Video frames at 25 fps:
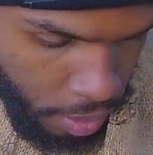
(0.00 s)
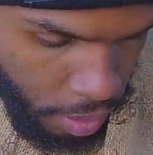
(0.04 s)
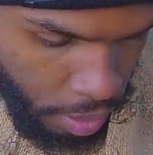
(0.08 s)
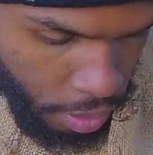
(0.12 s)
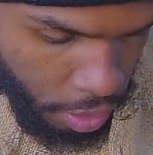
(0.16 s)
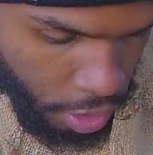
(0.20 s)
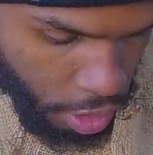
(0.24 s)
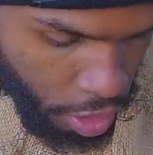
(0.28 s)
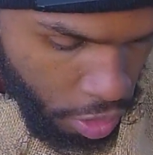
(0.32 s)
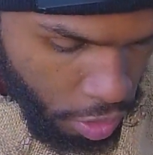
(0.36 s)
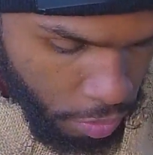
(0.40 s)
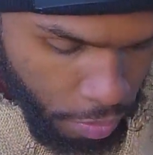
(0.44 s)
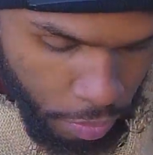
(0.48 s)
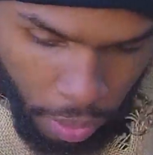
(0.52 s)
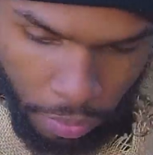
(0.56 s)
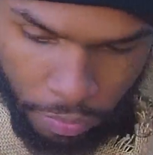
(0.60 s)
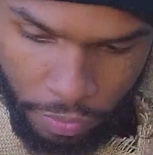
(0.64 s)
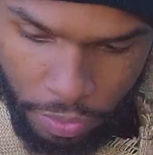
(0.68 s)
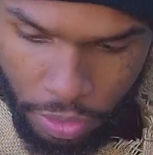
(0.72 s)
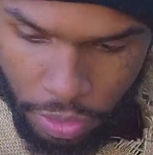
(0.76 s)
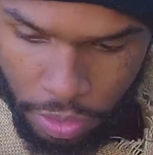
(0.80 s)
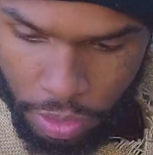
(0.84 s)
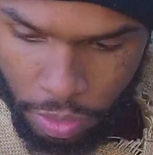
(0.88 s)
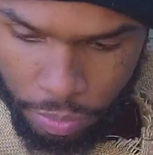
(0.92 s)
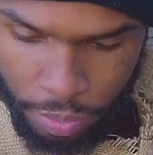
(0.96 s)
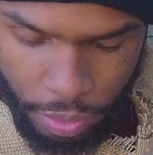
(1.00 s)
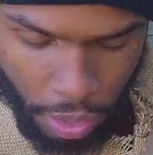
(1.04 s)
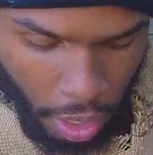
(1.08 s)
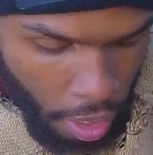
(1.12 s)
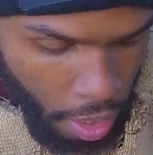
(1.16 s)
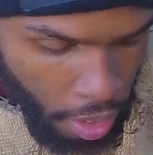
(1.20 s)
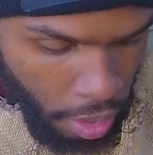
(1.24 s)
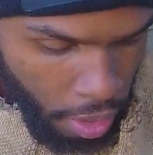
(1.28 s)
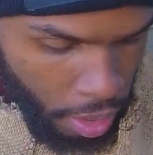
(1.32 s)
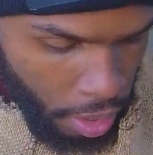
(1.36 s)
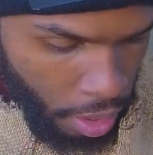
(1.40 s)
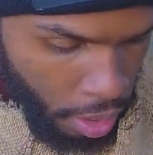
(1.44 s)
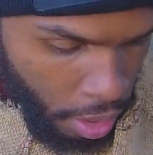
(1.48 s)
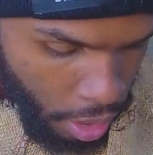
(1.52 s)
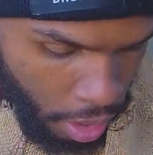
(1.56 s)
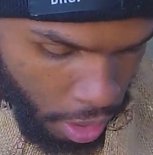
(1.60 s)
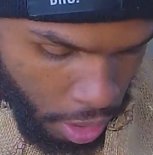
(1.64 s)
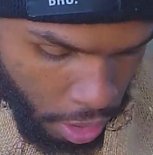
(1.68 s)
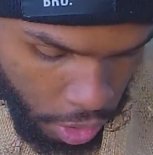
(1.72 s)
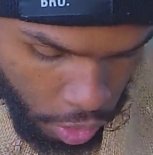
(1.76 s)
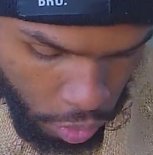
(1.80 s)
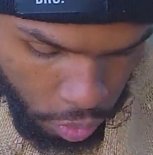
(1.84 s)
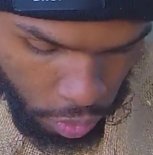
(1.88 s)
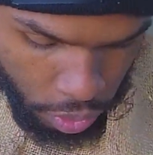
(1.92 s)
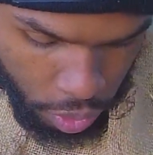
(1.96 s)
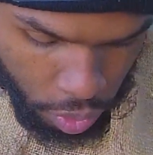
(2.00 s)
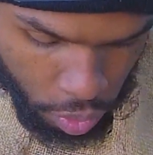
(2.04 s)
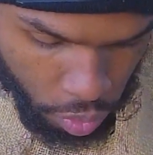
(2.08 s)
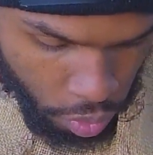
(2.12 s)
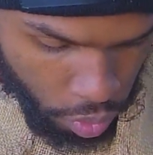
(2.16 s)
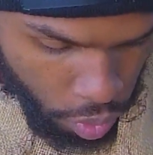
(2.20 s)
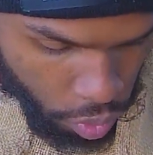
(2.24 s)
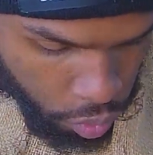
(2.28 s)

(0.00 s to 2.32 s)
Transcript: excuse me, brothers and I'm sorry. 22,